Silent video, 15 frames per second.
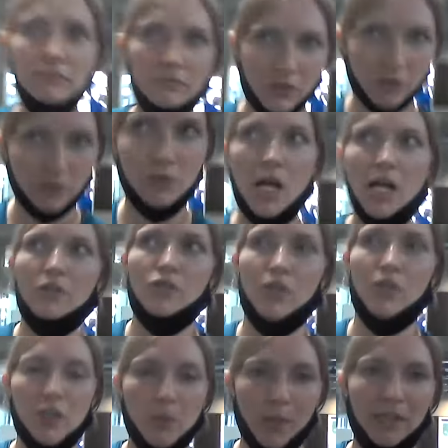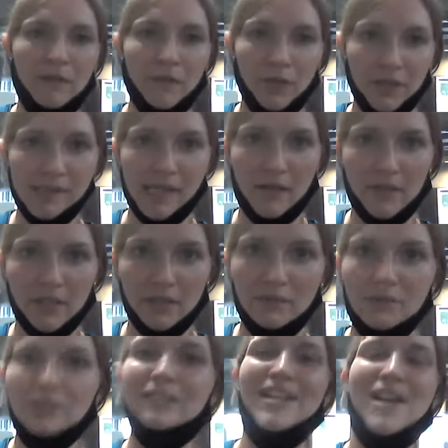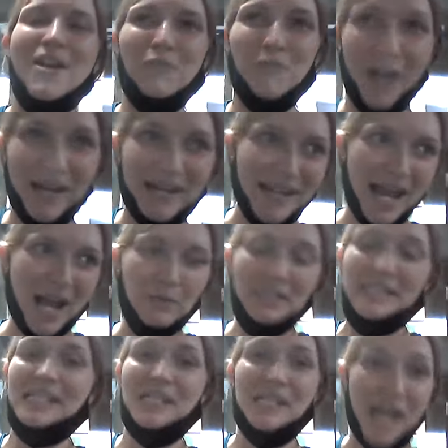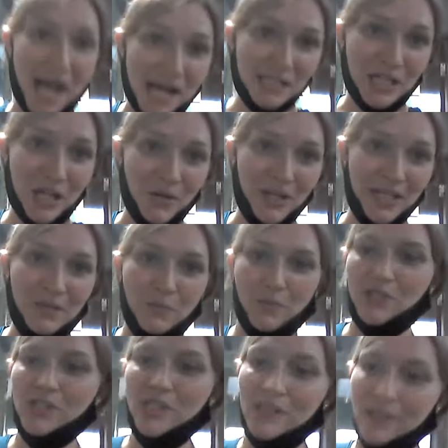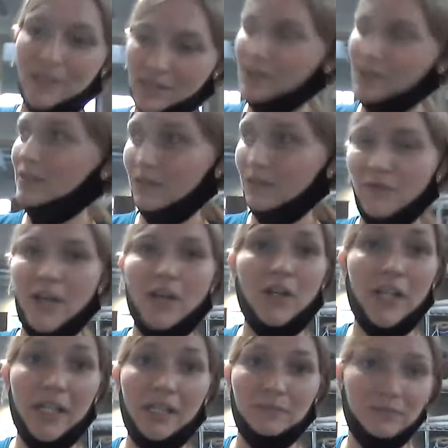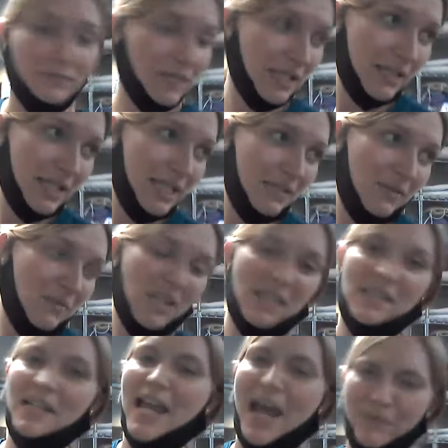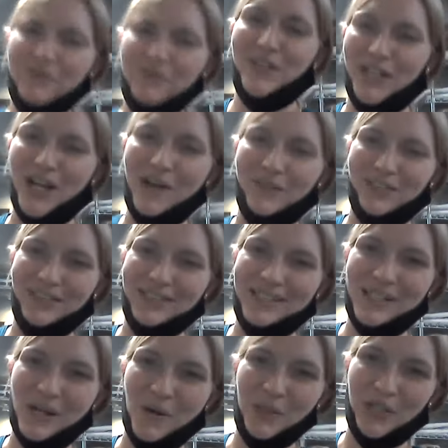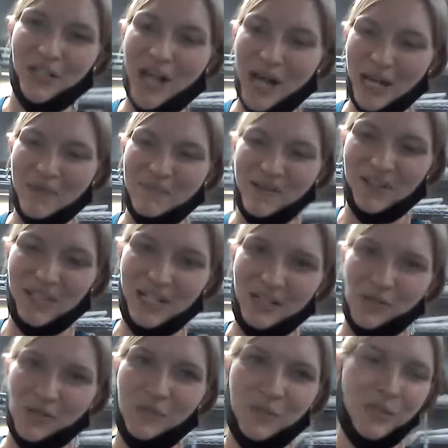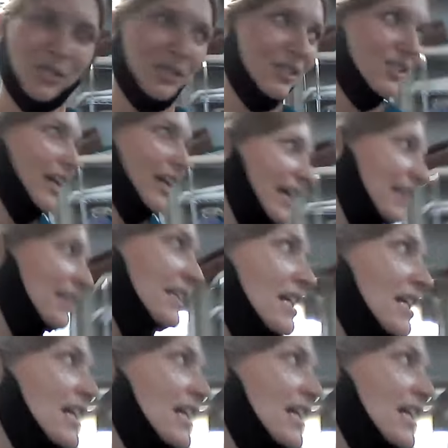do laundry 24/7. Right now it's not going, which is it doesn't happen very often. So we are caught up on laundry, which is great.